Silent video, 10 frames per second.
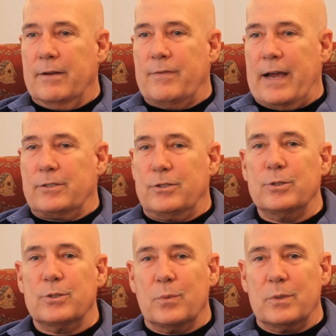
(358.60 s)
In fact,
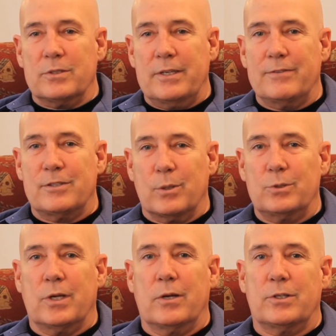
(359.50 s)
Susan was even so
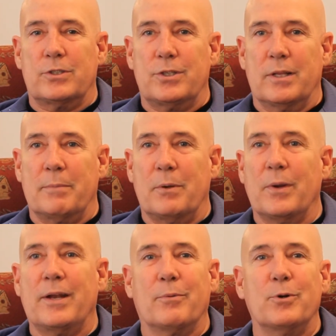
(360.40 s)
generous, she let me
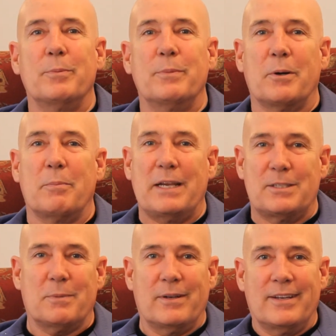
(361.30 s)
rent a room in her
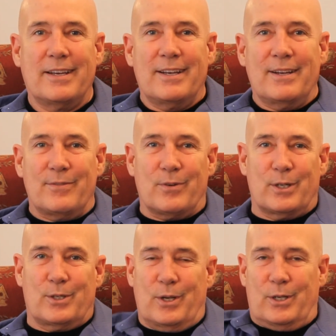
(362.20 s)
basement
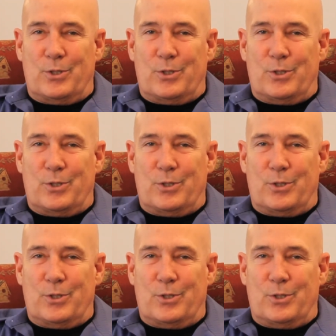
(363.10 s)
for a